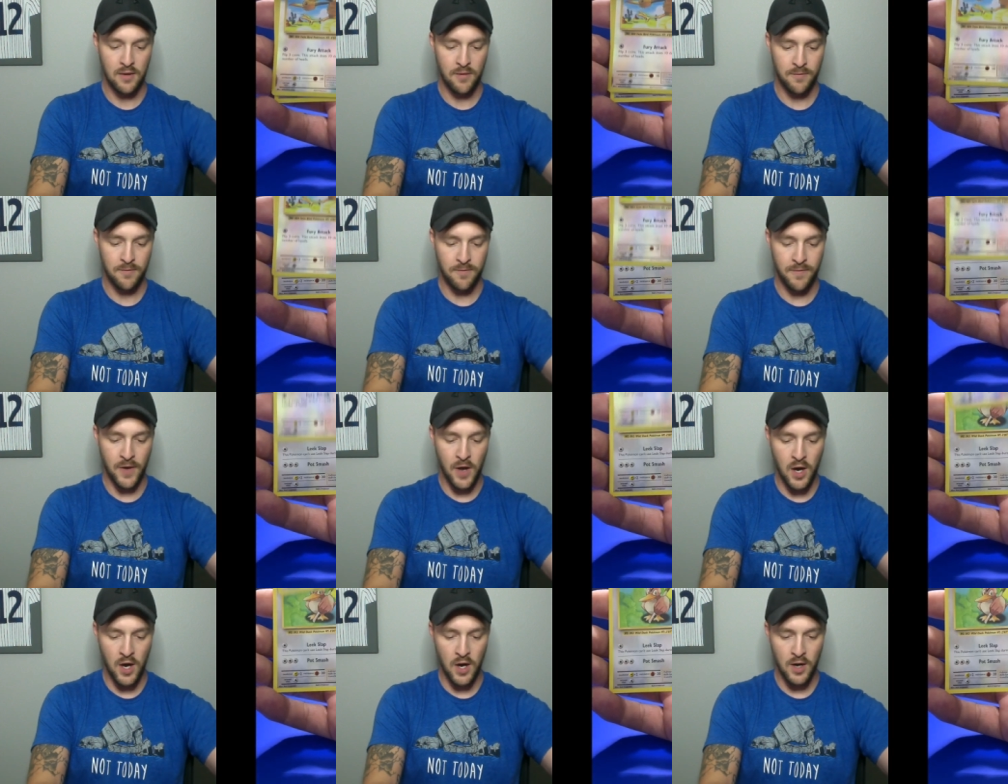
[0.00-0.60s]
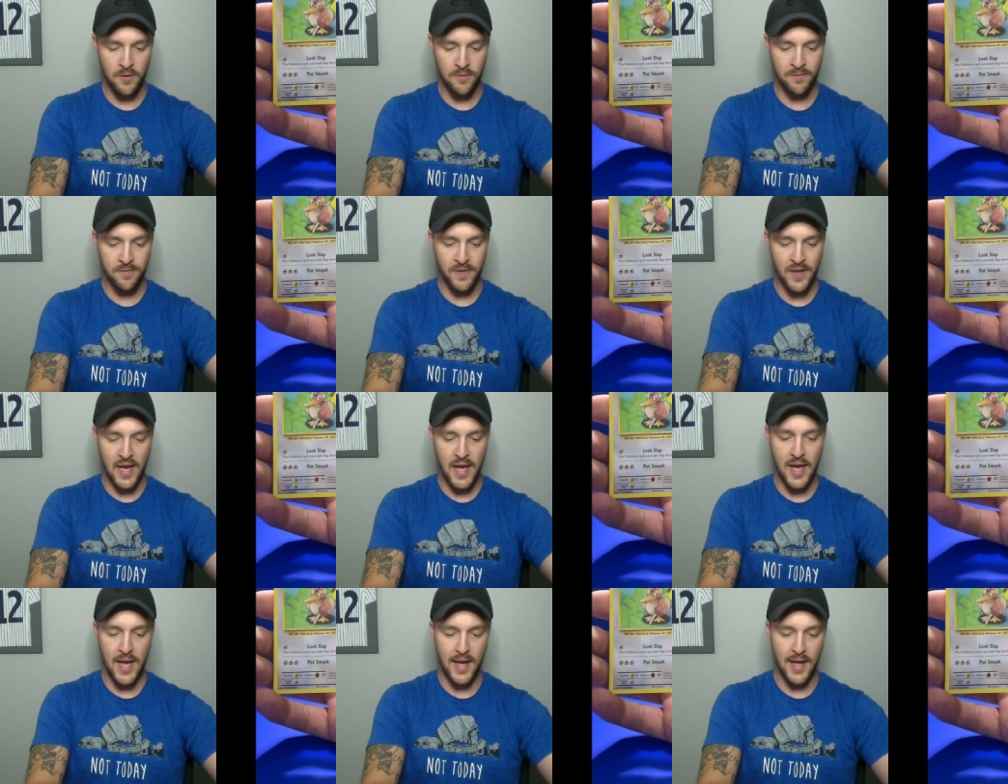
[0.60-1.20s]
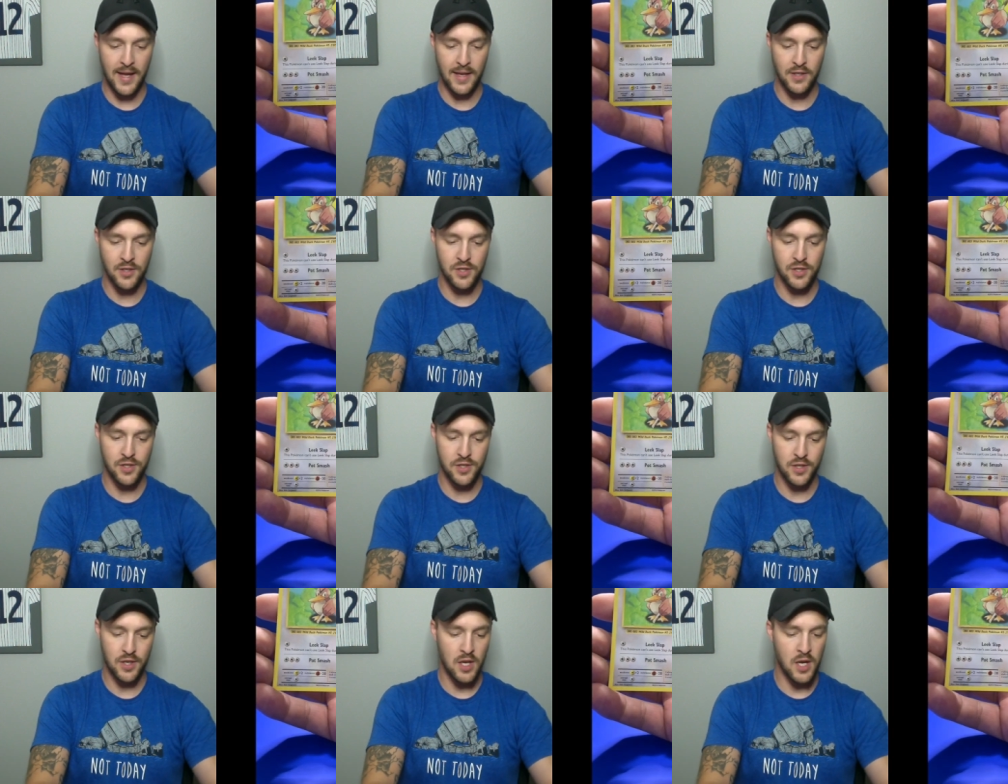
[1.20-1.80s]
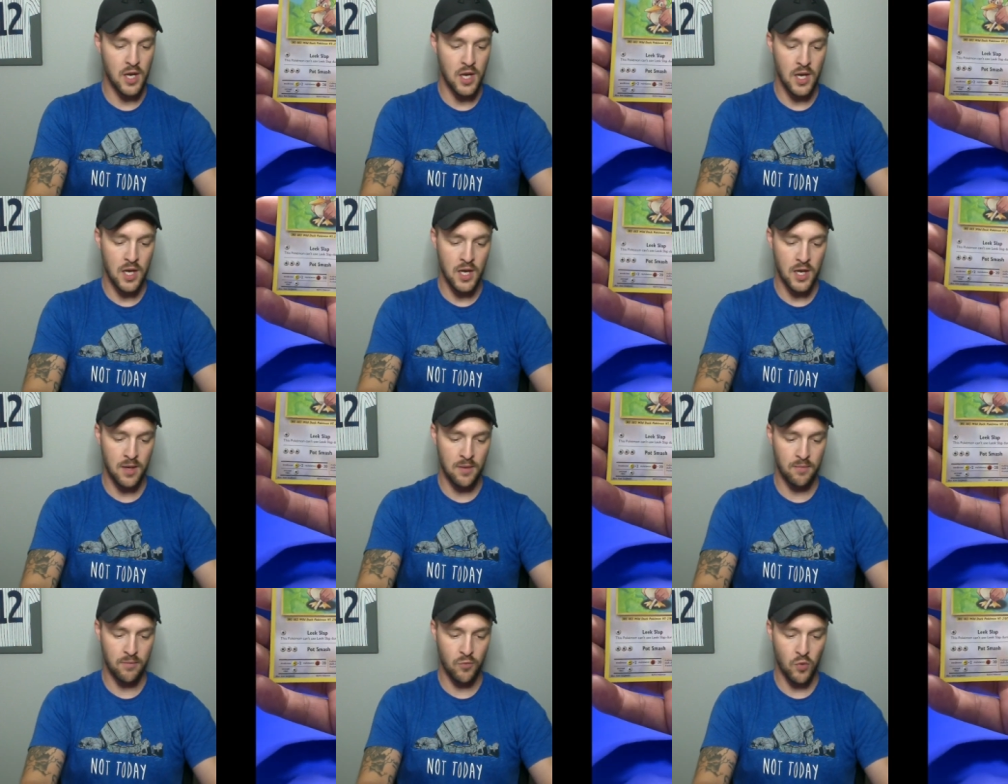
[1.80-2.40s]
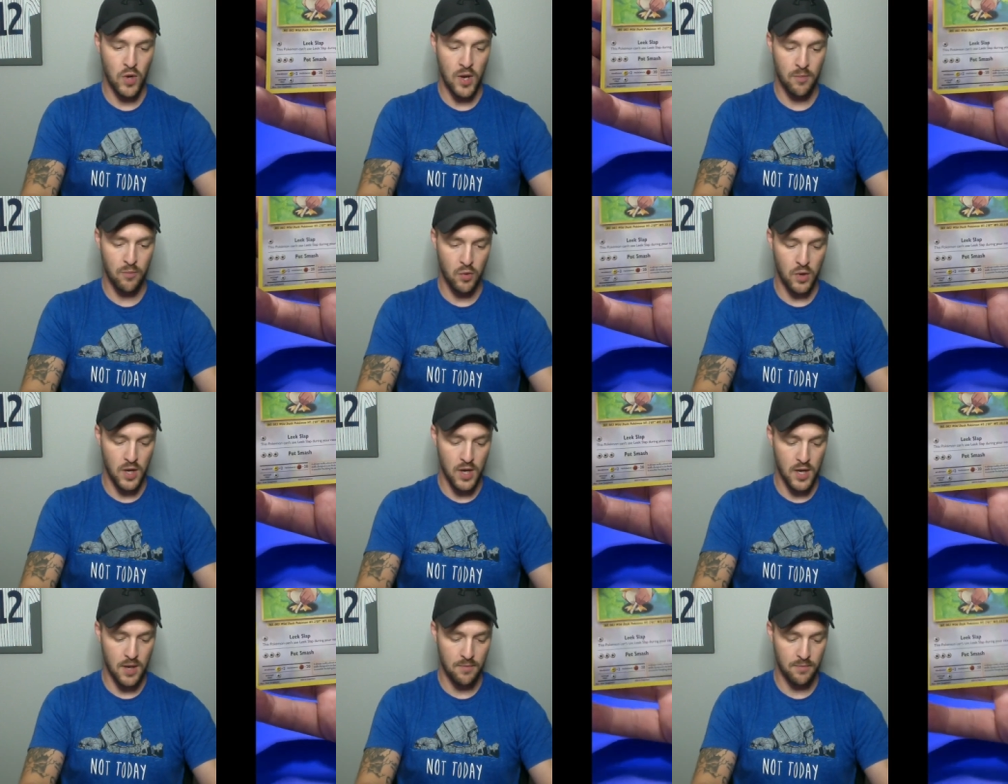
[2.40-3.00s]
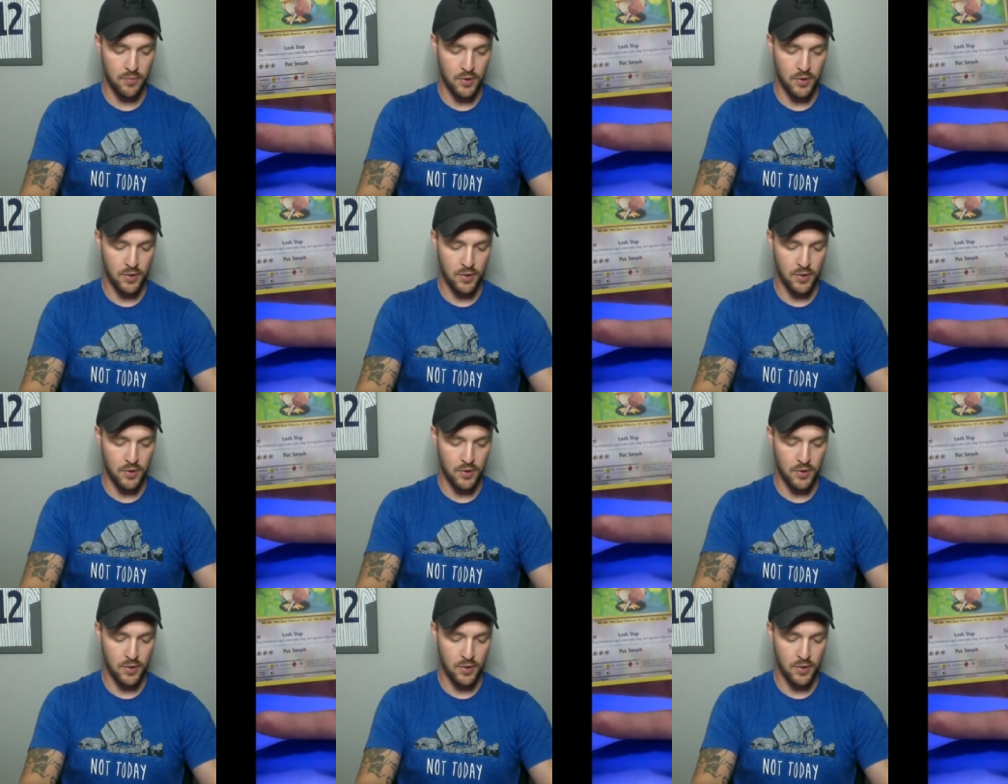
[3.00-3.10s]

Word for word: Farfetch'd. Um, womp womp.